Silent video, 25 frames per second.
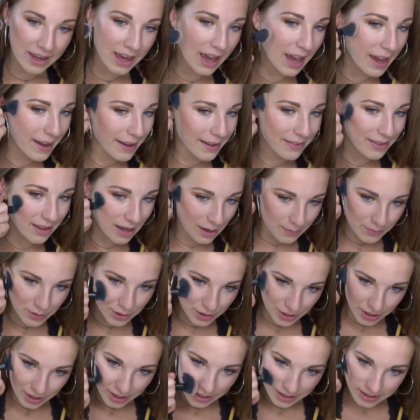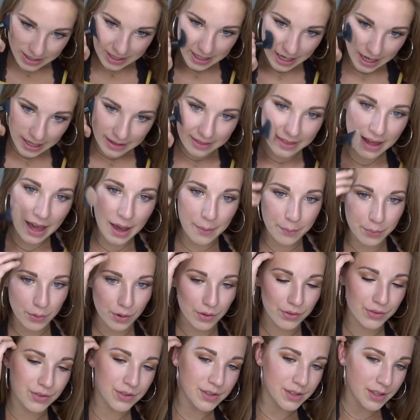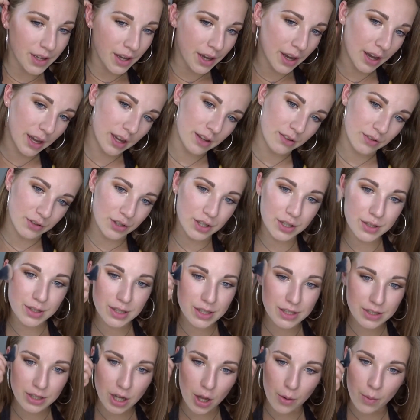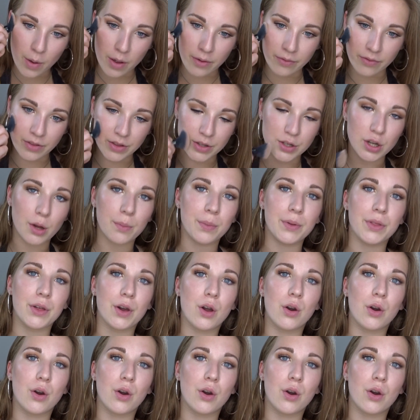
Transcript: Okay, then I'm just going to take that bronzer and just go over the top of the